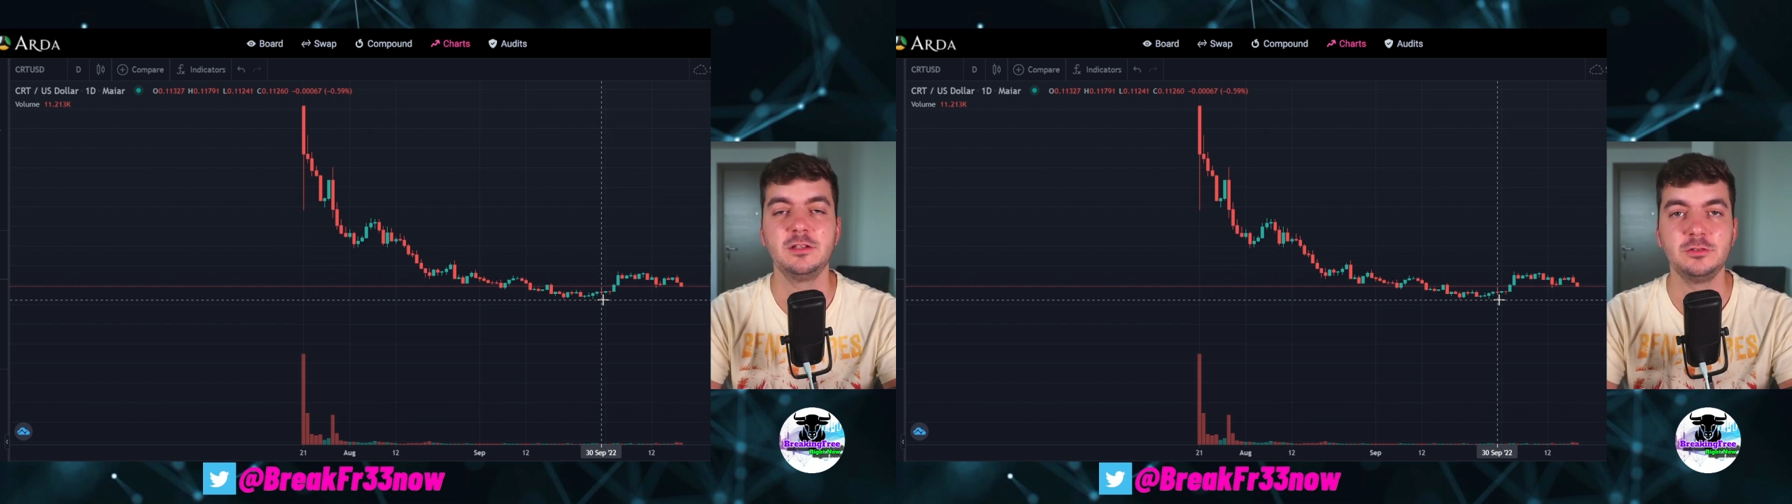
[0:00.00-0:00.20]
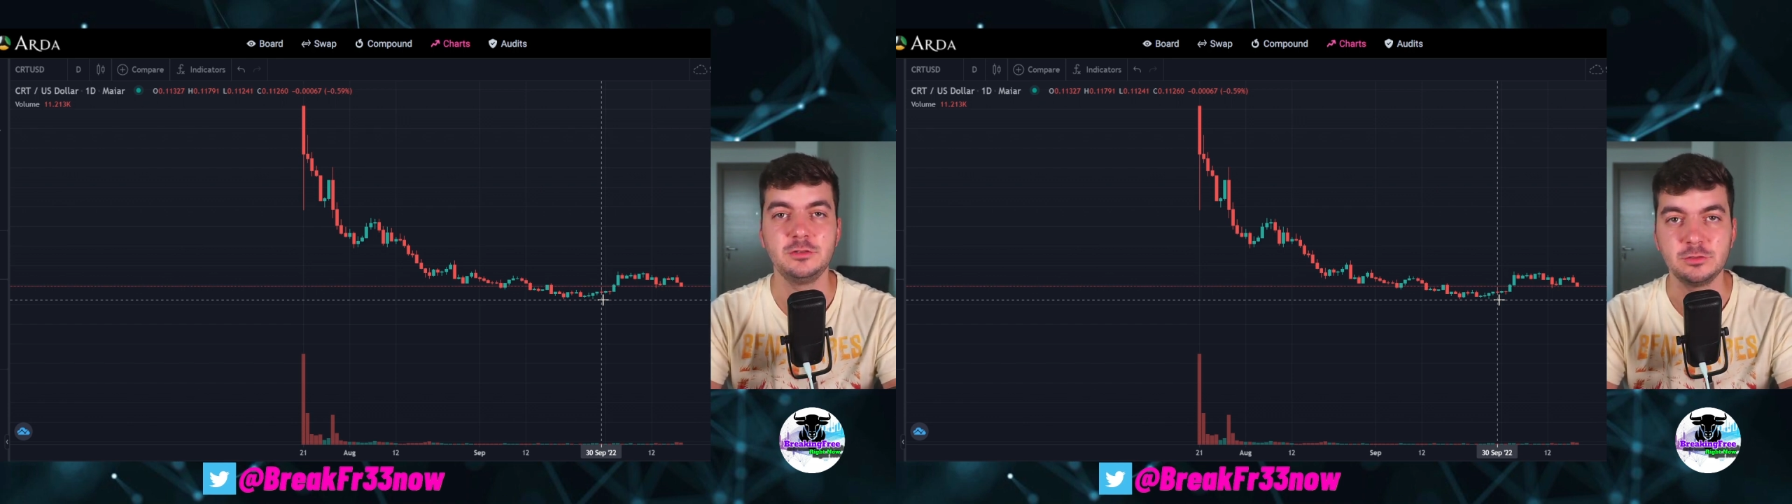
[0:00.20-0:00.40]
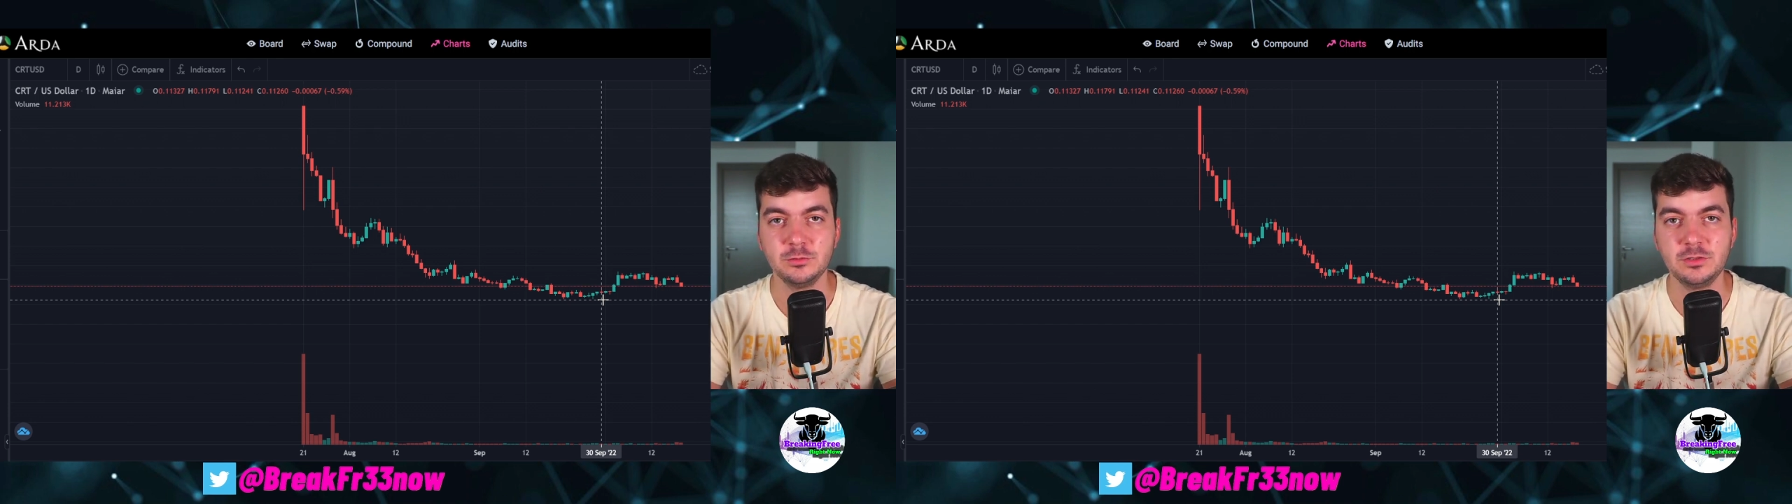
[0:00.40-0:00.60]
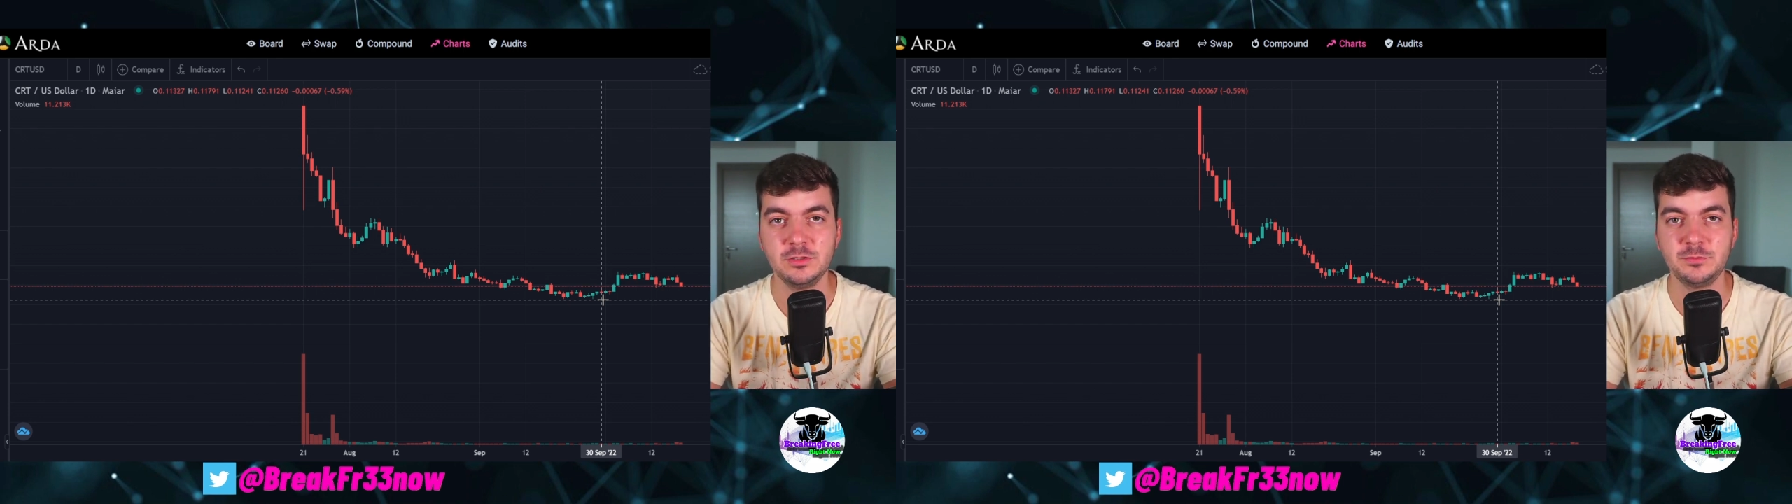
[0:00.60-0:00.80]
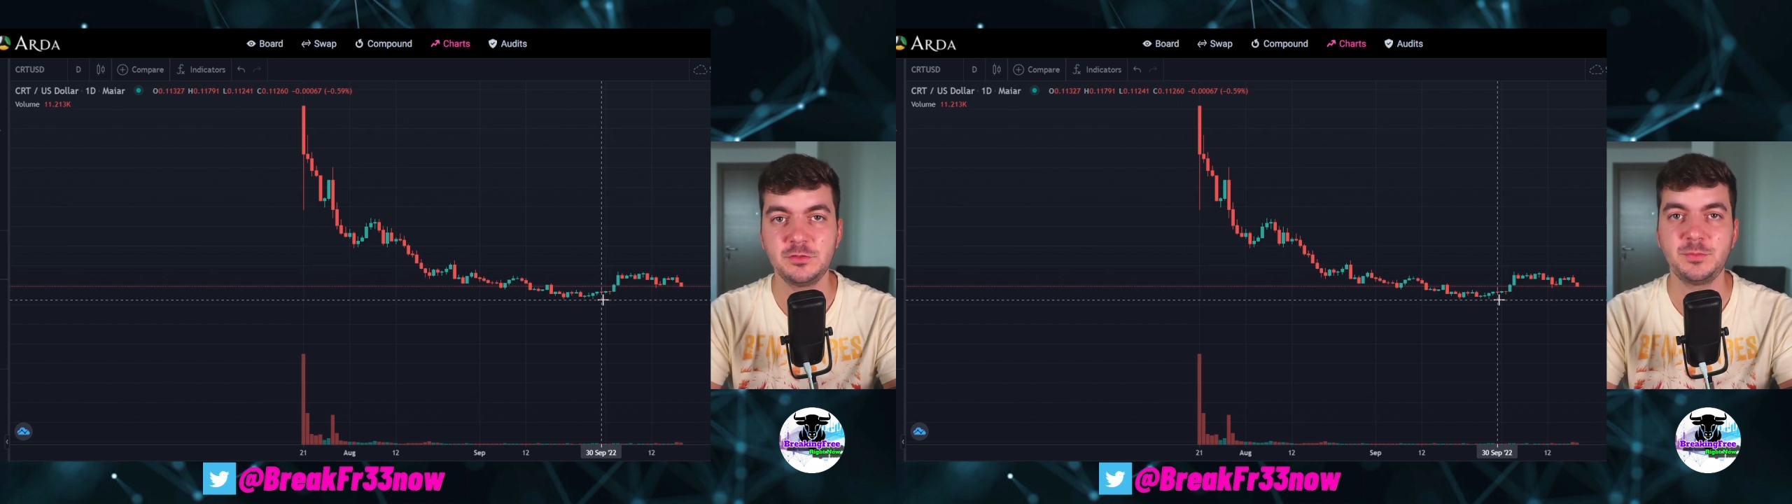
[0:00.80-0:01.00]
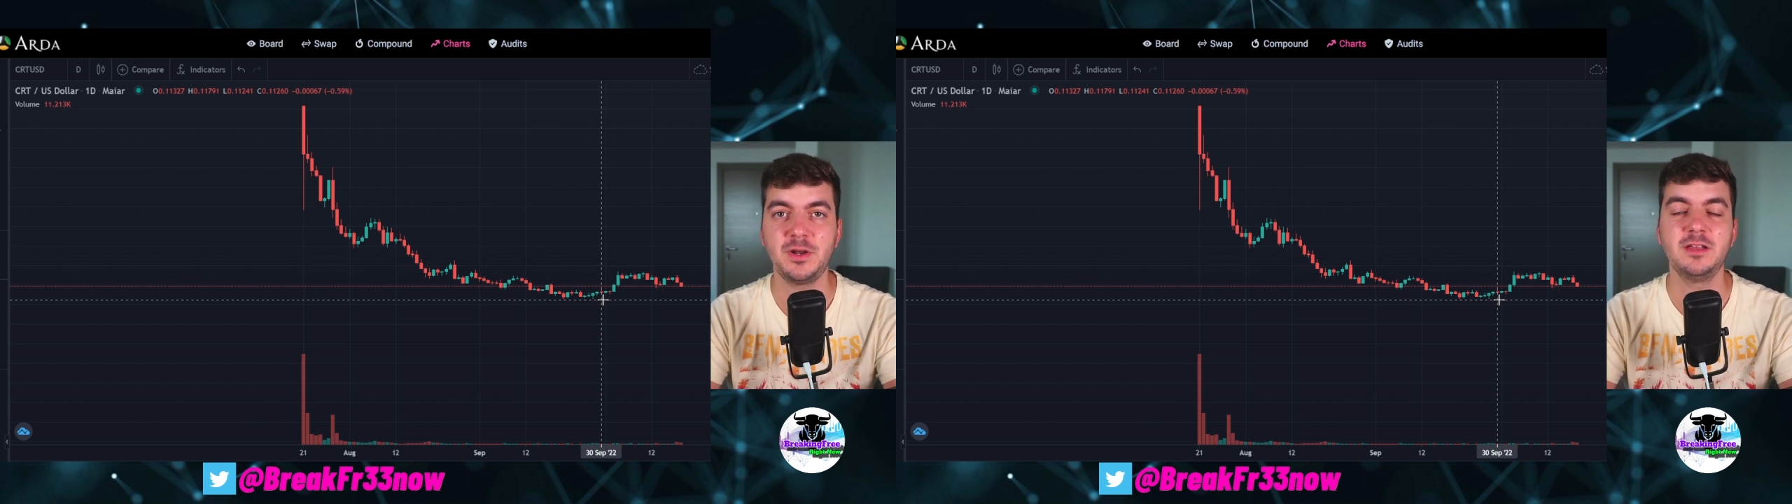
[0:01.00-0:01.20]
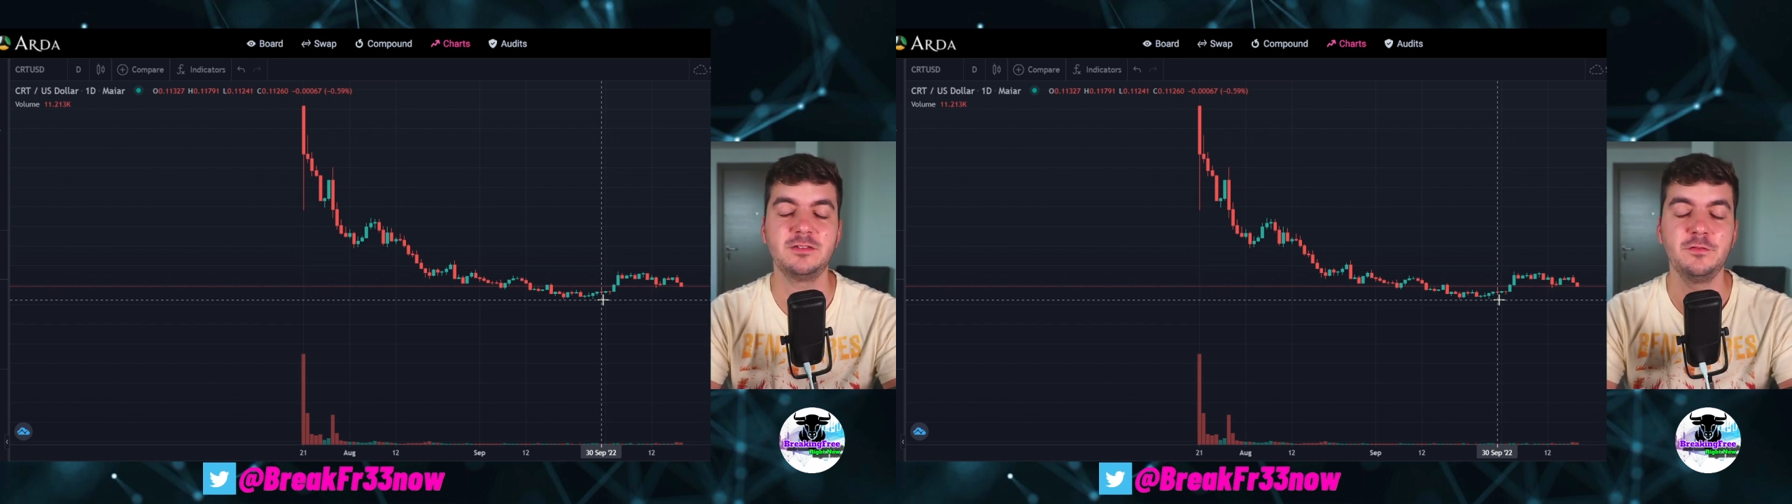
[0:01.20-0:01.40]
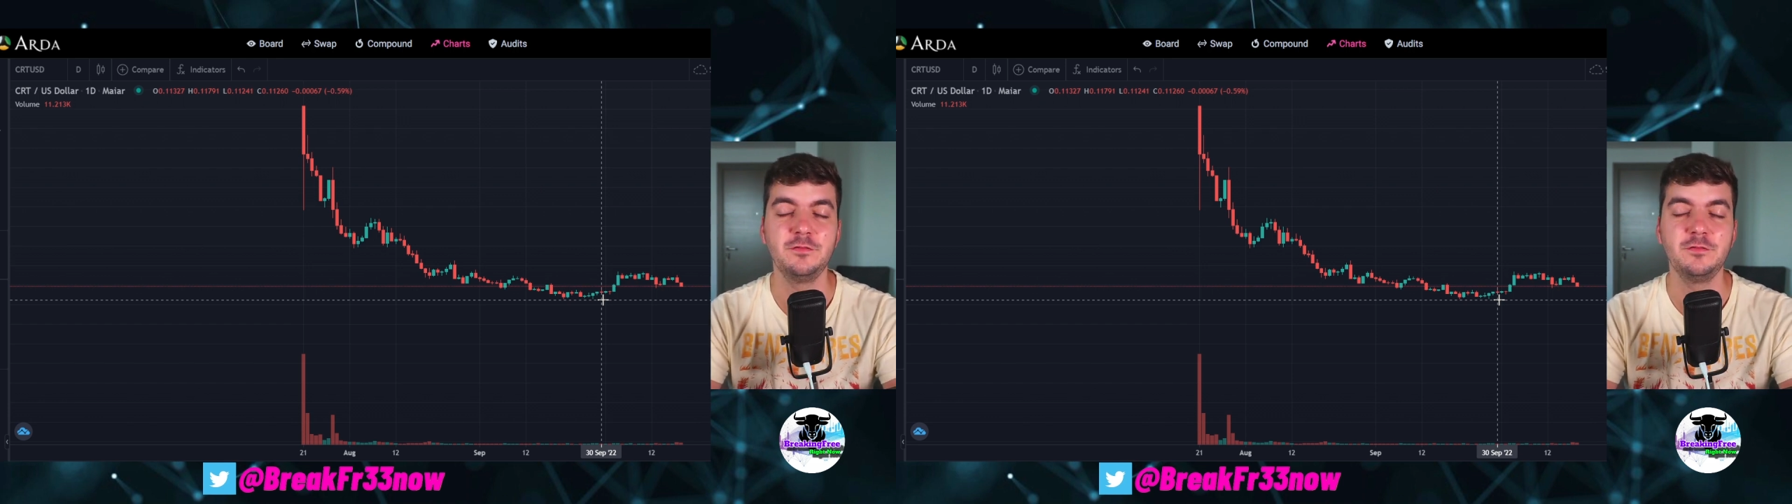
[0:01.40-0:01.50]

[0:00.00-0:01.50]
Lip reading: the token's price